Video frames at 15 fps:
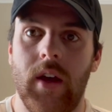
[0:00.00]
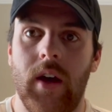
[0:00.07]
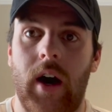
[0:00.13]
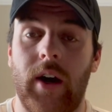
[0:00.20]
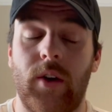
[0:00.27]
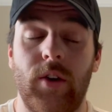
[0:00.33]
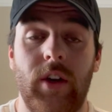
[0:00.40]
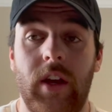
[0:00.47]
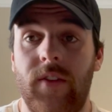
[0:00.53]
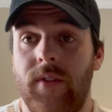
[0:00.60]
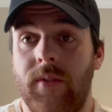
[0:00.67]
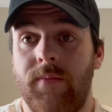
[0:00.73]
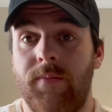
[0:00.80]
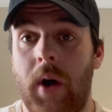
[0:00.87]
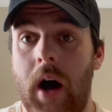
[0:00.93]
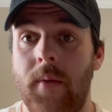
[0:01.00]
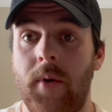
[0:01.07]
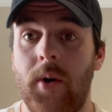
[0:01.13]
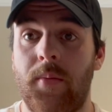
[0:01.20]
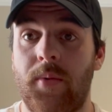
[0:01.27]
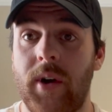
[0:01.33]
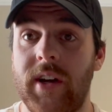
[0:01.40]
I couldn't even
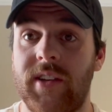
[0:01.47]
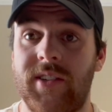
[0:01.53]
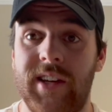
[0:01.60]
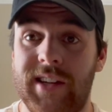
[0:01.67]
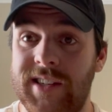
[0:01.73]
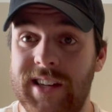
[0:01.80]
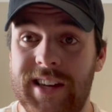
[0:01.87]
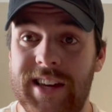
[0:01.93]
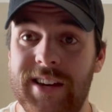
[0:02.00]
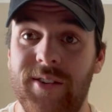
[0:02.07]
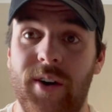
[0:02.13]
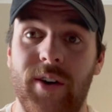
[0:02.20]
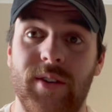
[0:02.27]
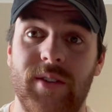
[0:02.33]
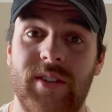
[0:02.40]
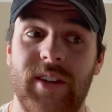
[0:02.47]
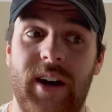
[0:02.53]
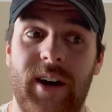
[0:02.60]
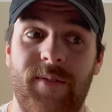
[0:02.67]
barbell press 60 kilos,